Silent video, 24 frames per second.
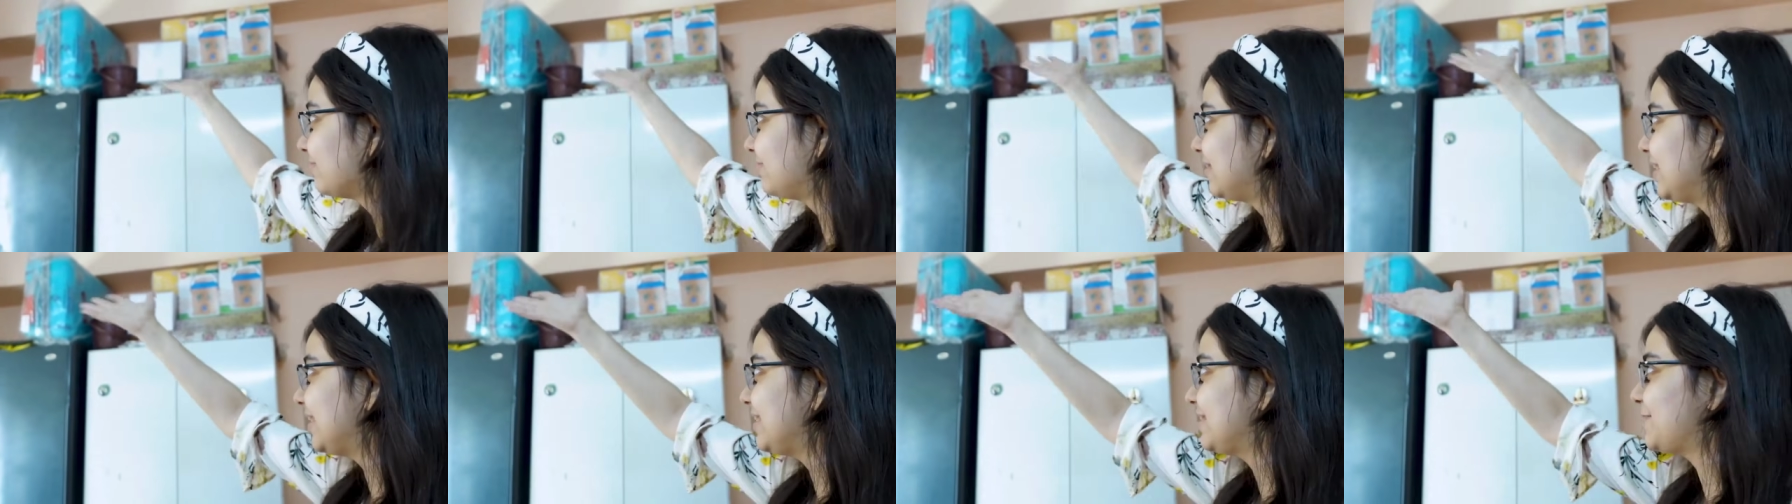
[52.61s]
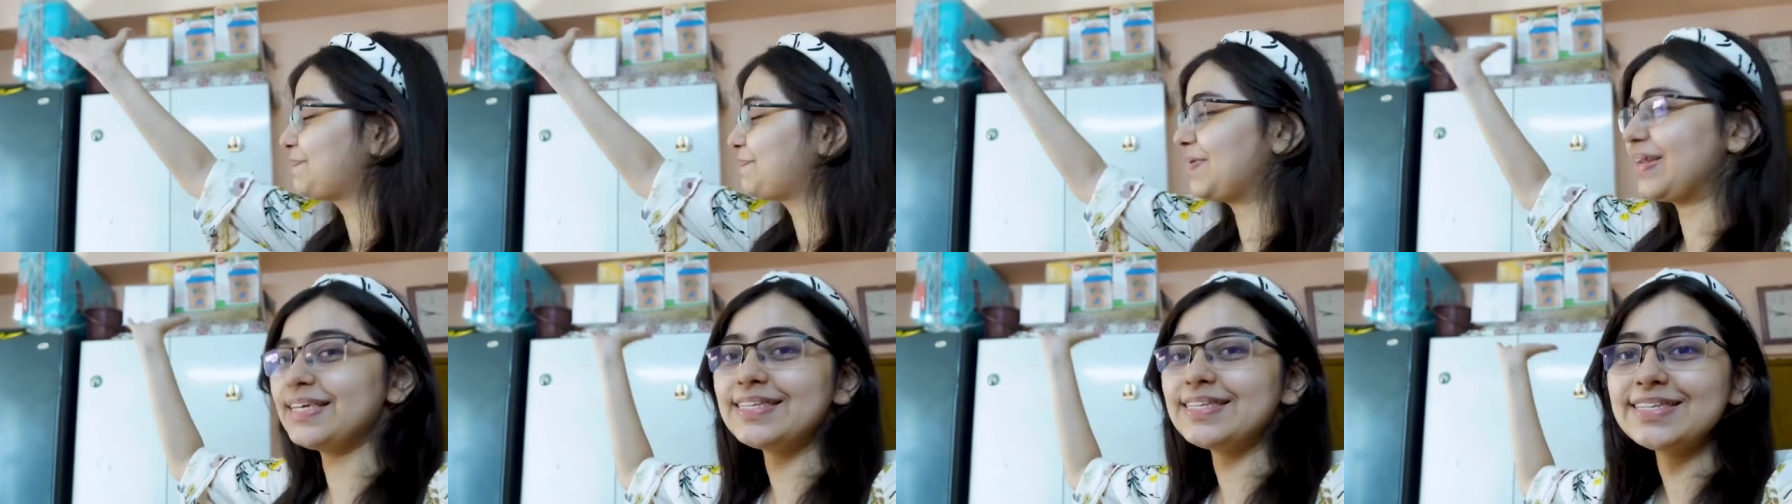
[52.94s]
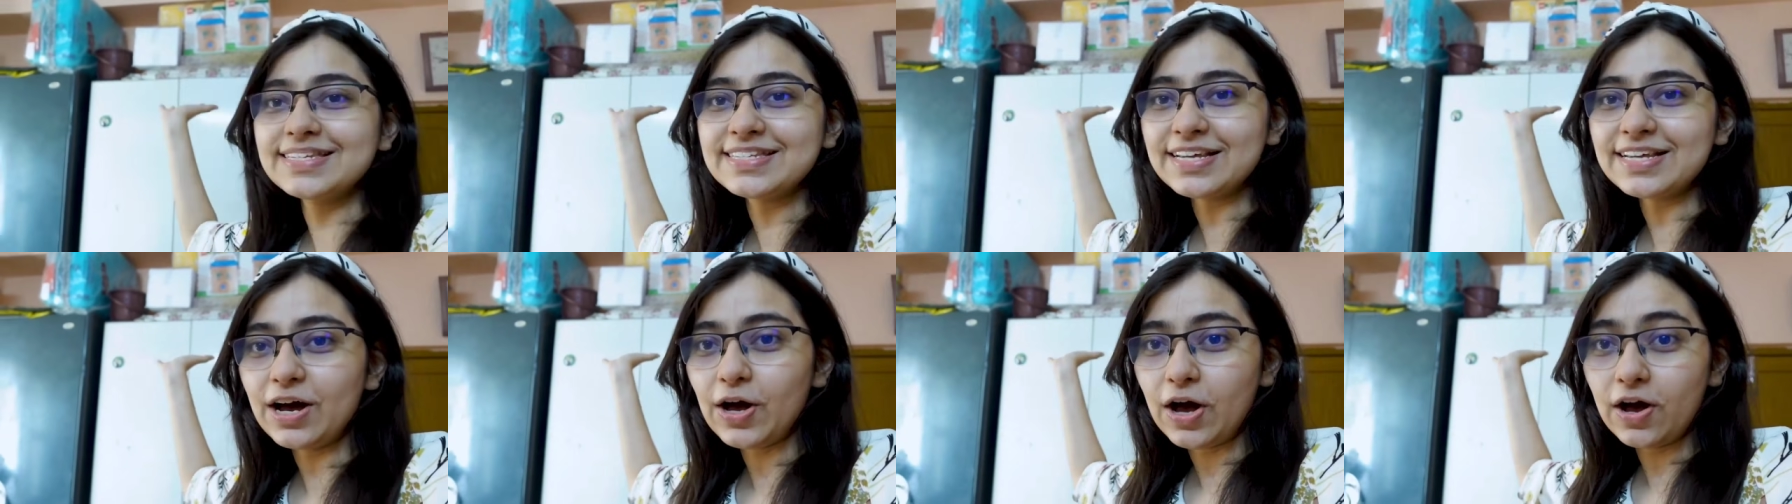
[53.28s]
these
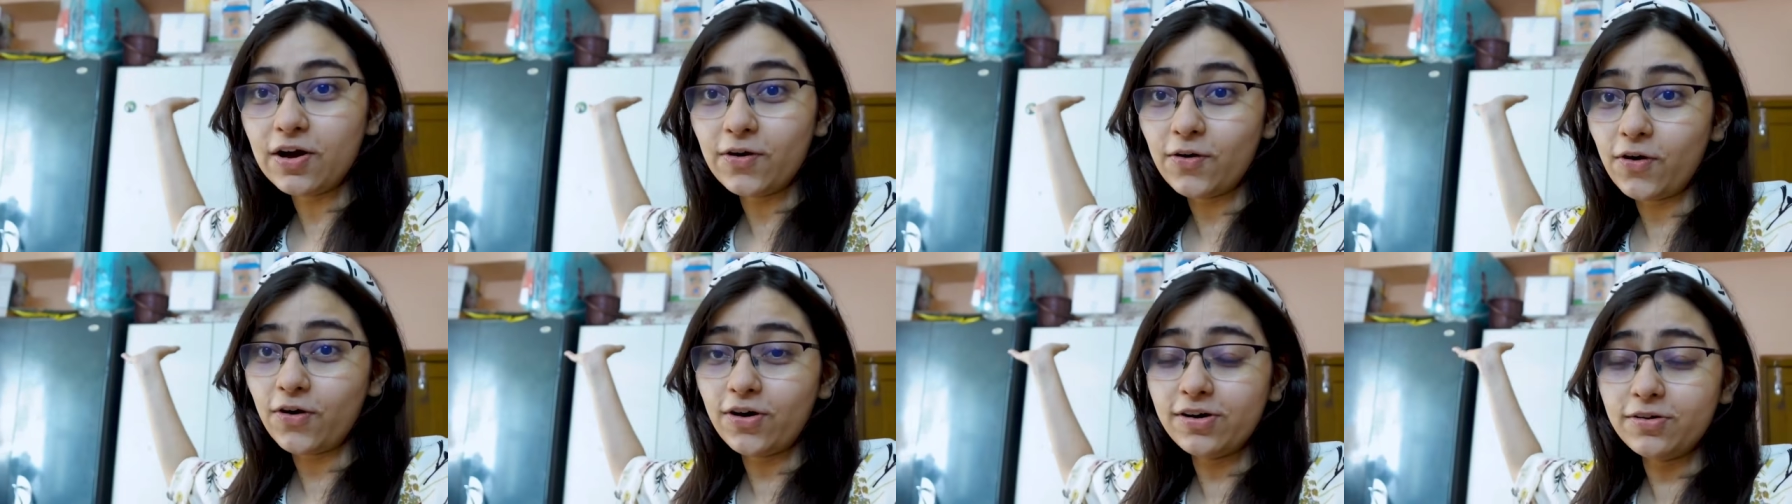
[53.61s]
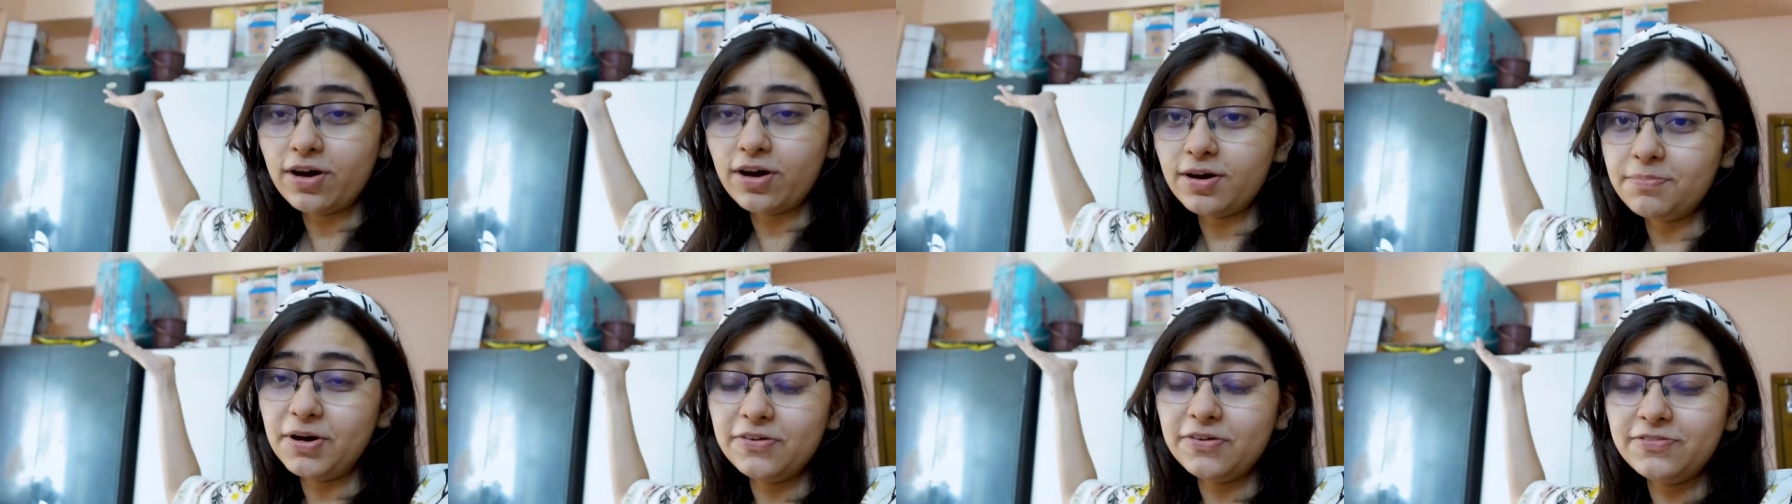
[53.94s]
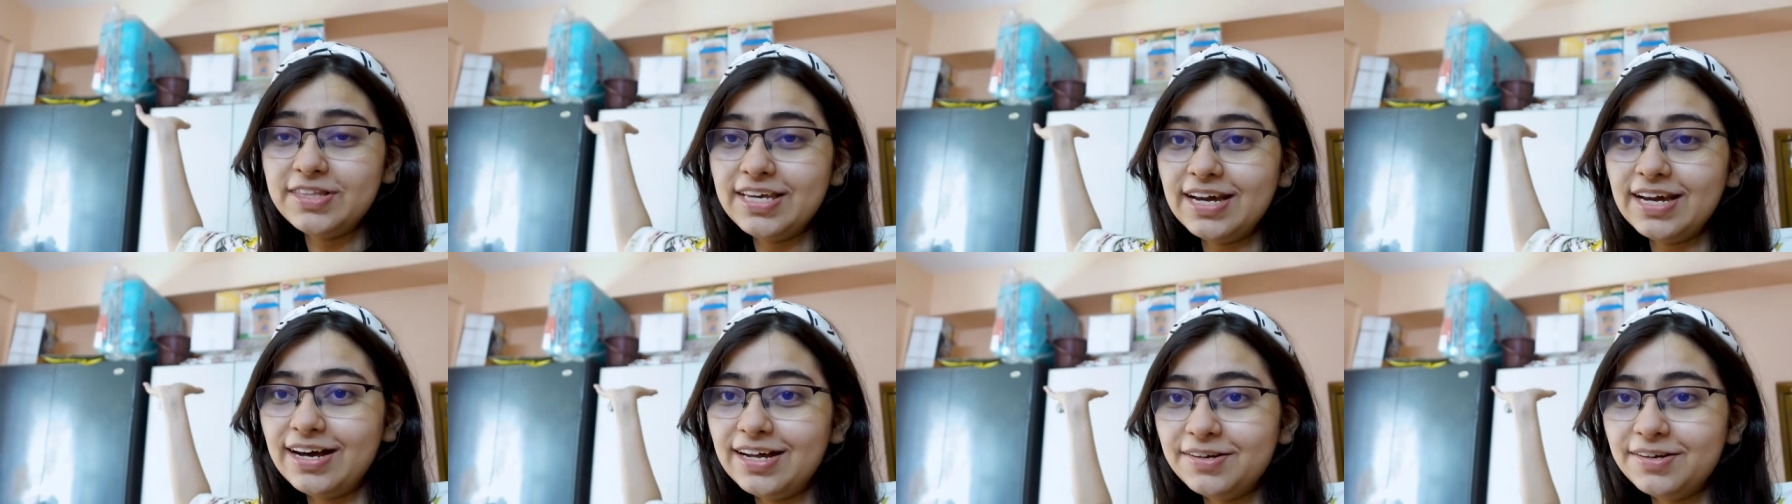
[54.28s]
places or above the